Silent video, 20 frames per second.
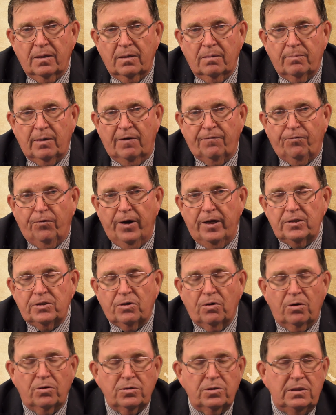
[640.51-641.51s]
My friends,
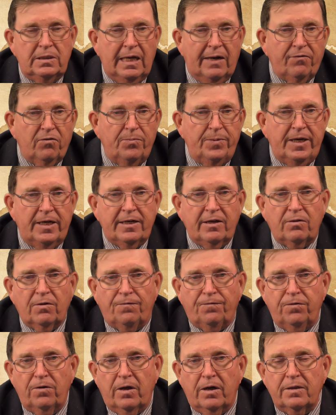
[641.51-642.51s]
there will never be another
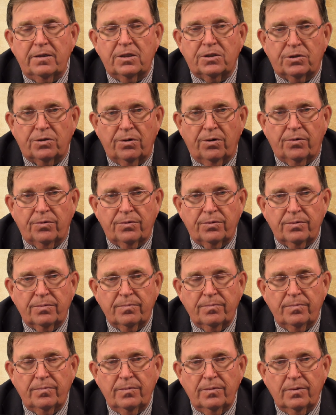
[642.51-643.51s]
flood on this earth.
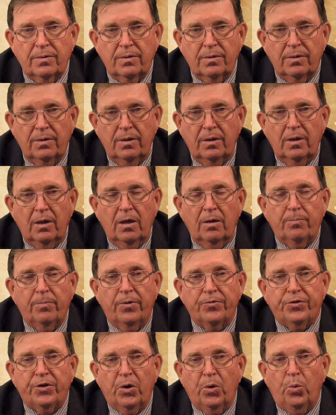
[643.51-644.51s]

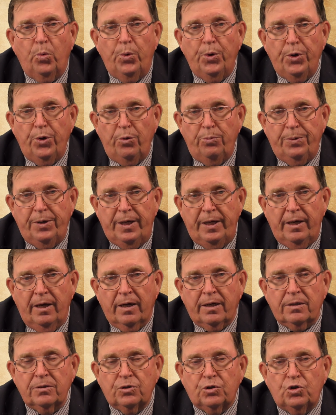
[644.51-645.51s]
But there will be a
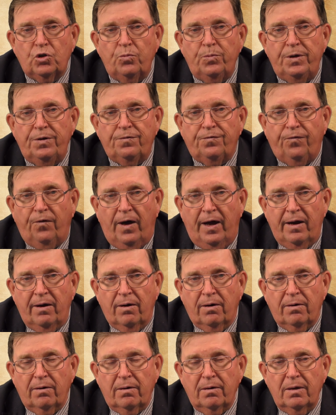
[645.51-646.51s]
consuming
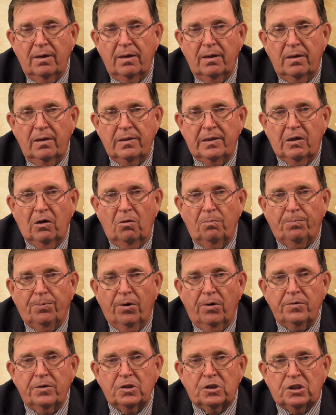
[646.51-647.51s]
fire that'll
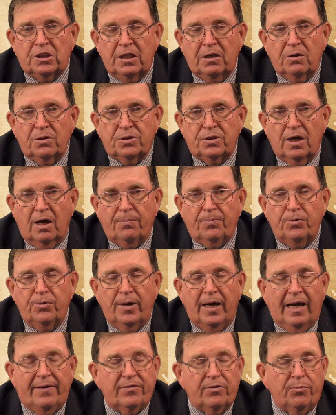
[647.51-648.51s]
burn the sinners up who
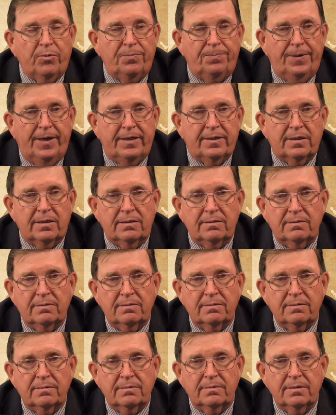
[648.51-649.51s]
haven't repented.
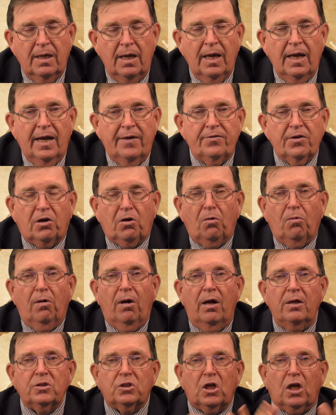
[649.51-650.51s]
And the
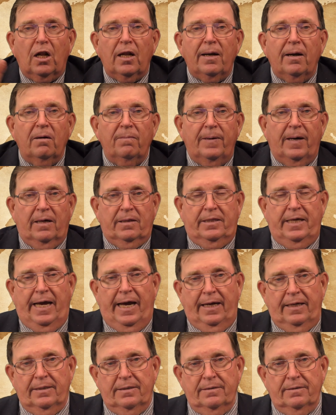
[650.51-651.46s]
Quran's clear about that.